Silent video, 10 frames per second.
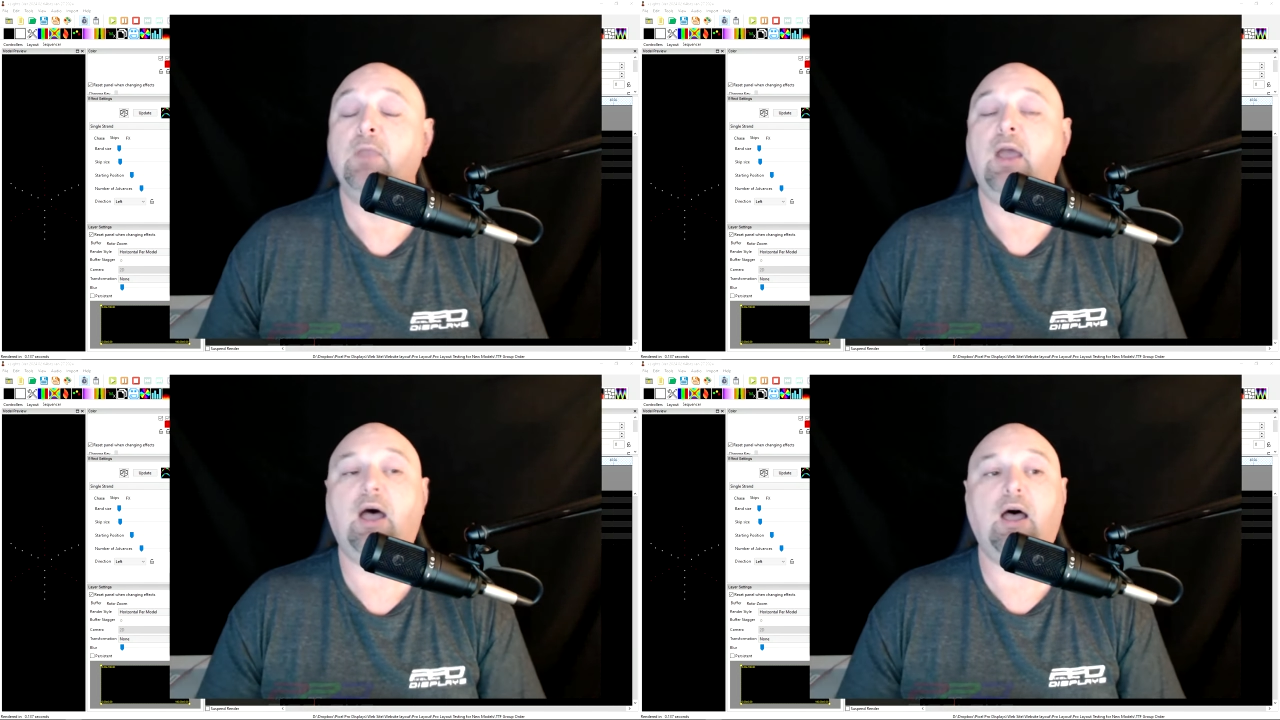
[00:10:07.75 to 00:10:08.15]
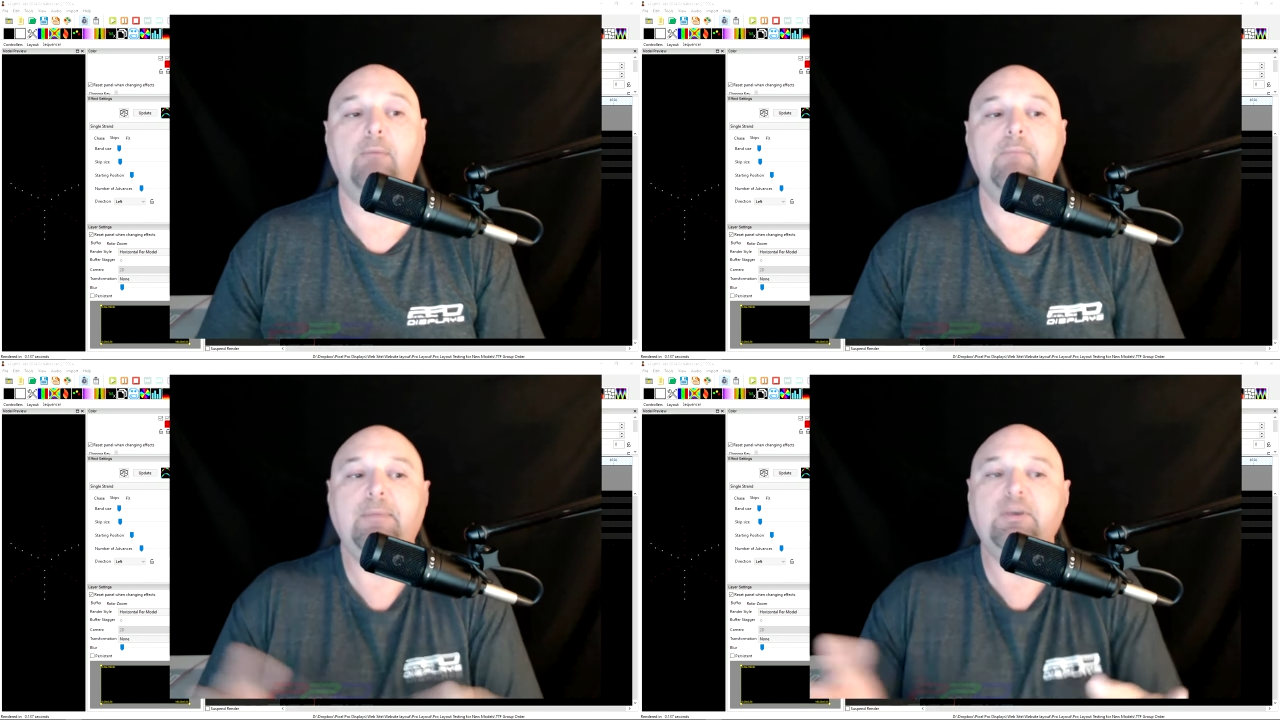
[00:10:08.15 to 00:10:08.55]
Uh,
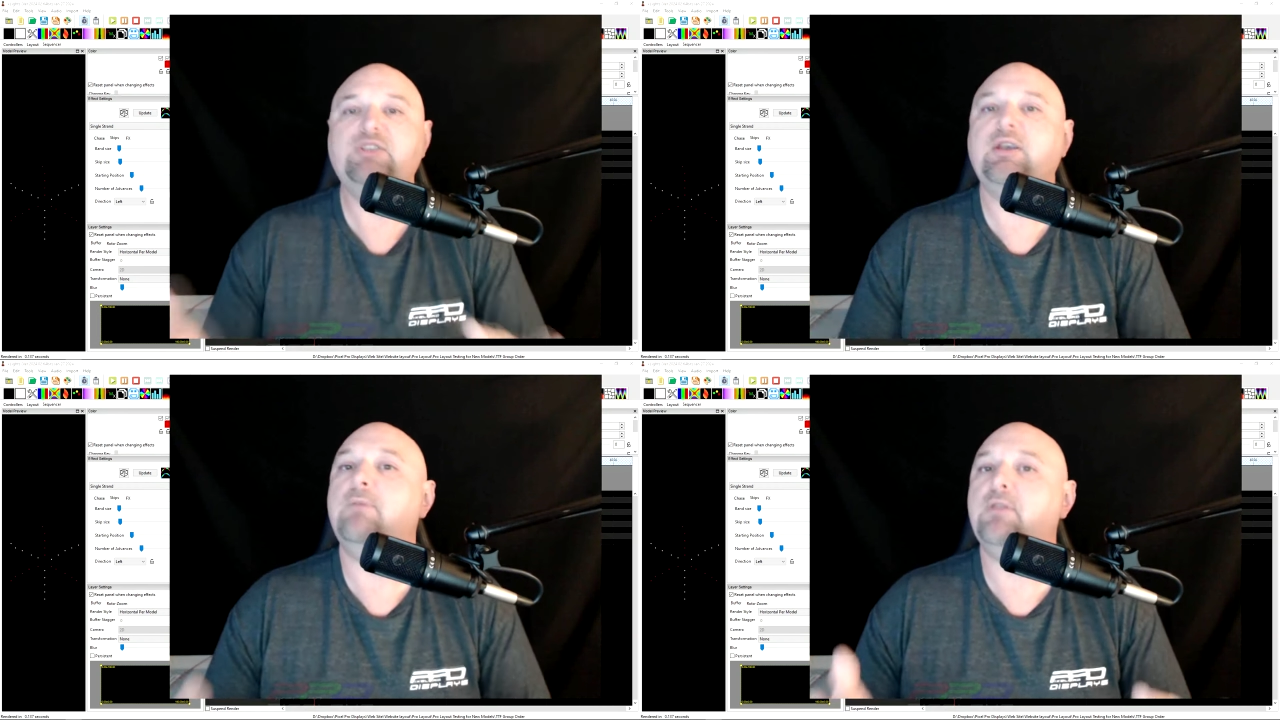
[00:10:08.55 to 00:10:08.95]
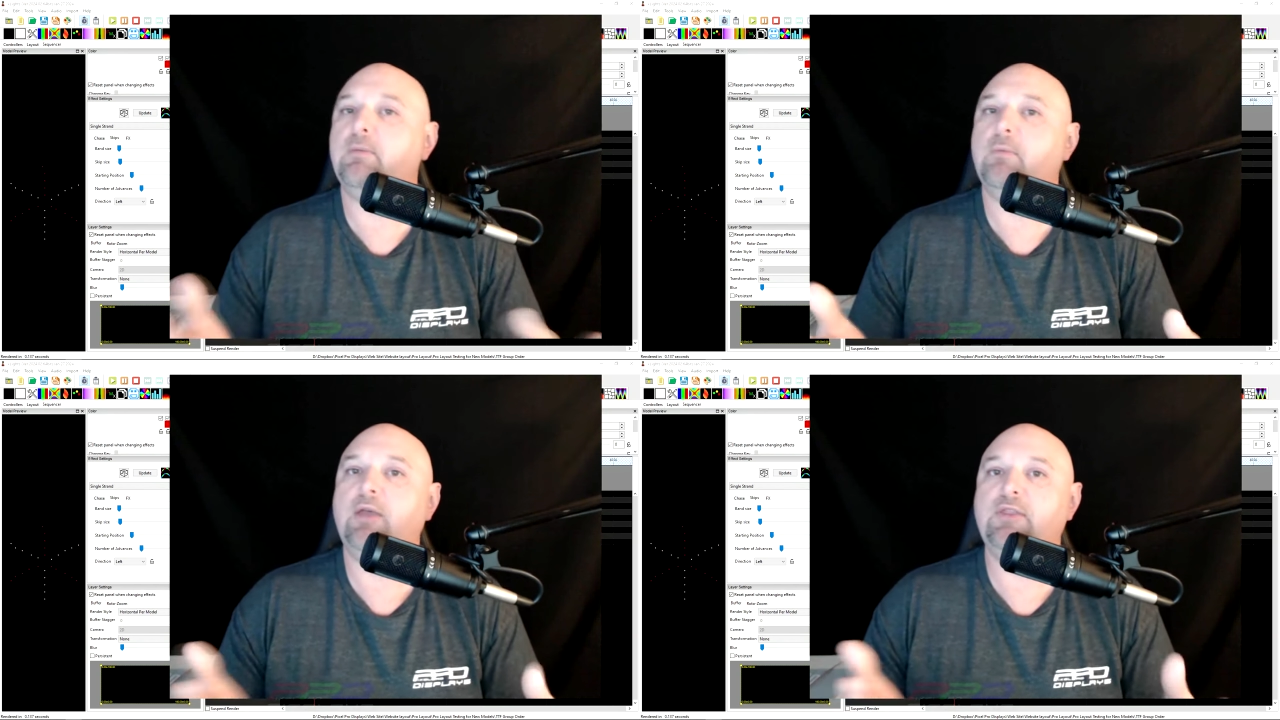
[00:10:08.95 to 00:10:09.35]
maybe some of
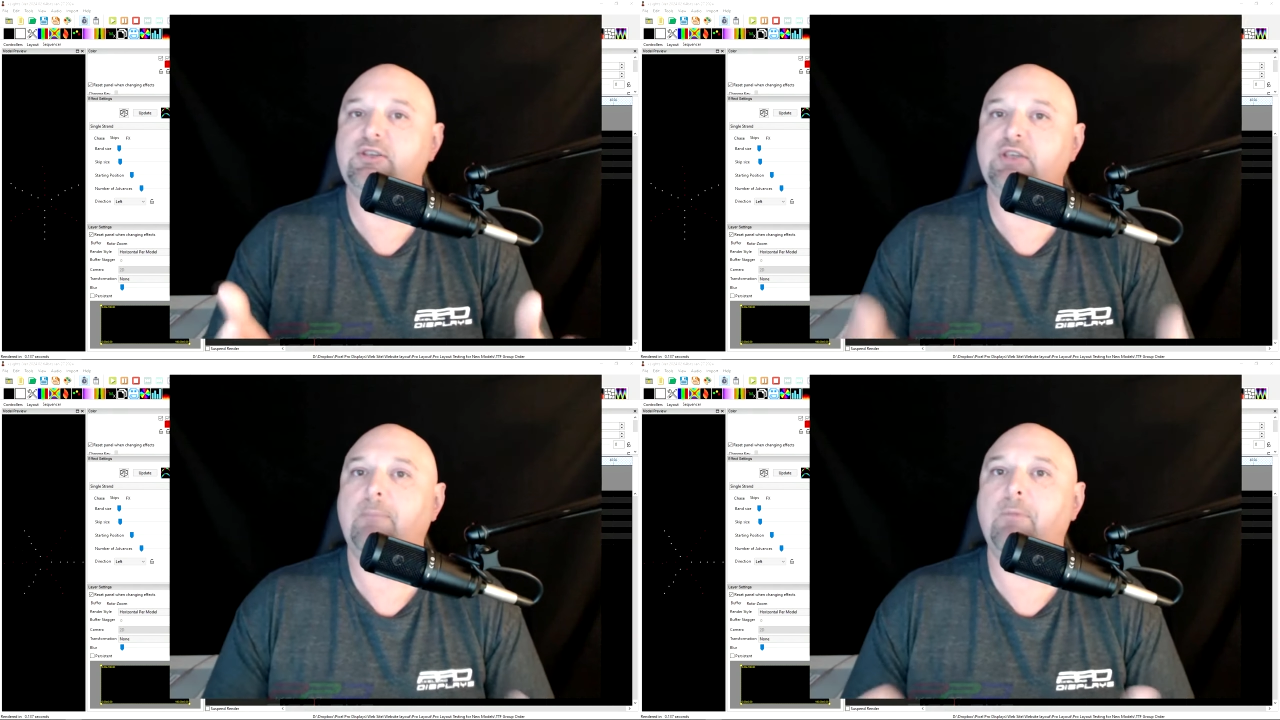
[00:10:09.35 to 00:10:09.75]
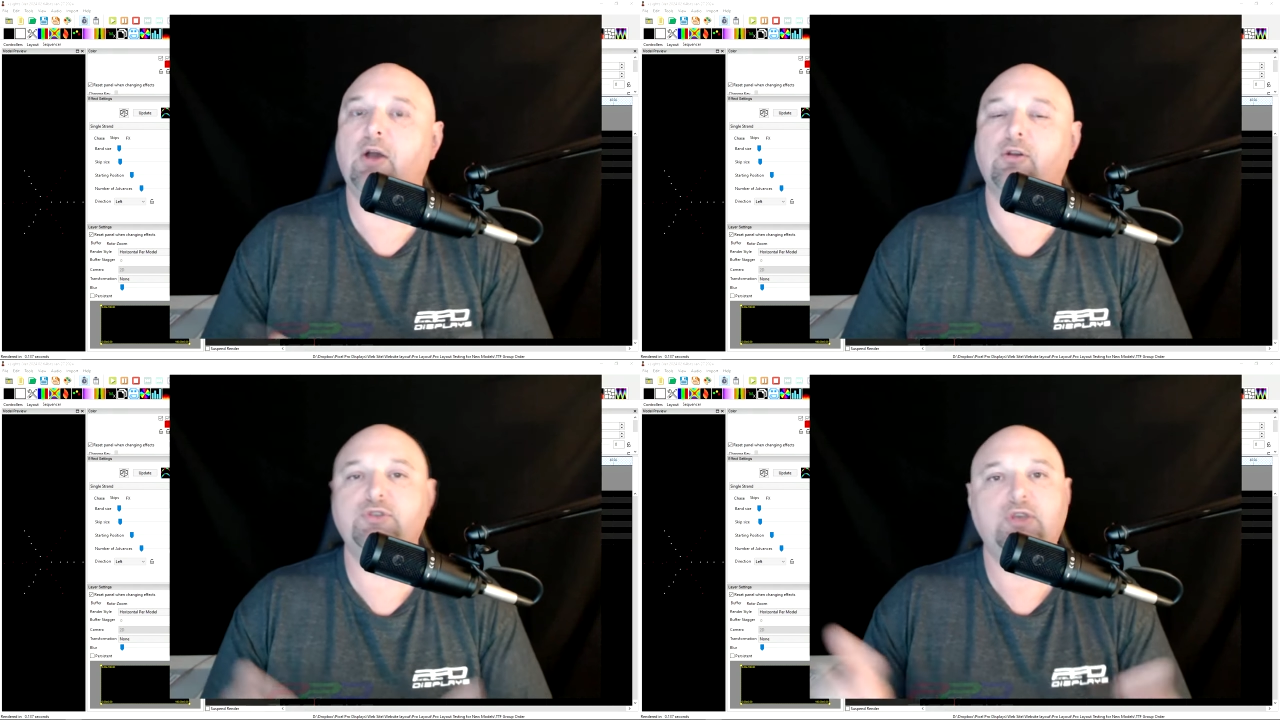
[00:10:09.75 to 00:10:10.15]
them, the
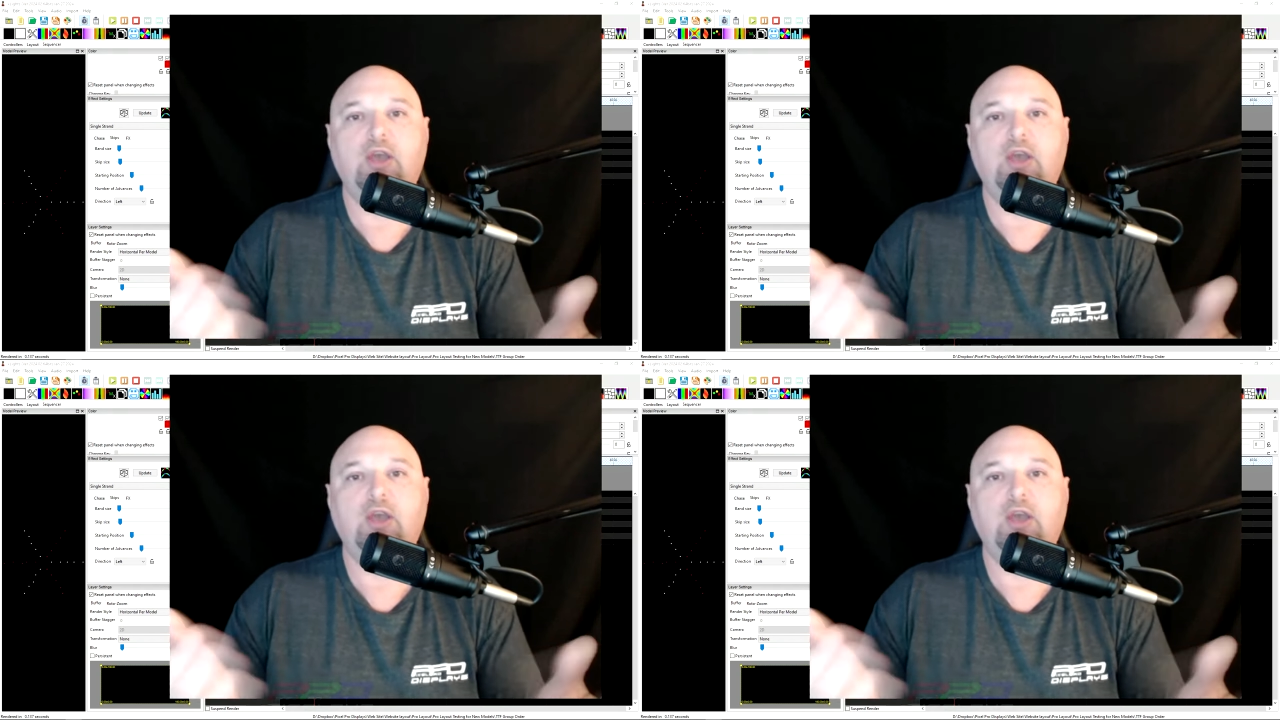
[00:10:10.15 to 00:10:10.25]
submodels,